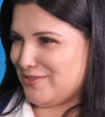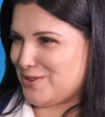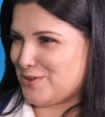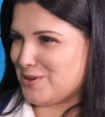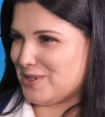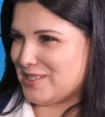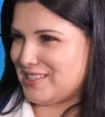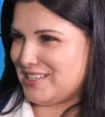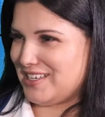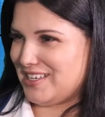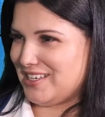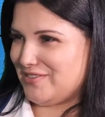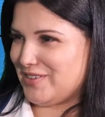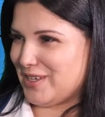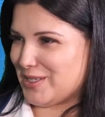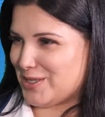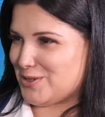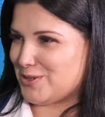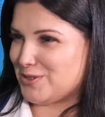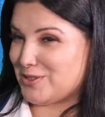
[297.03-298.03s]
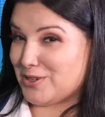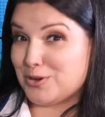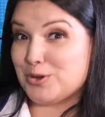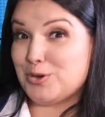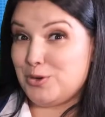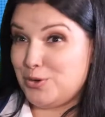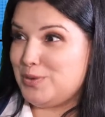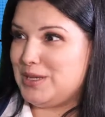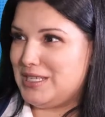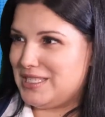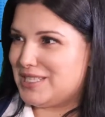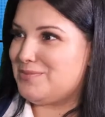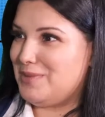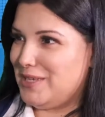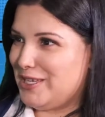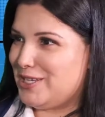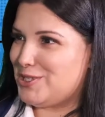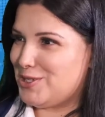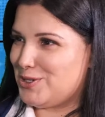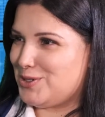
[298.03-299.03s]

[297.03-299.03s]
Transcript: And of course, sure. the investors are who we speak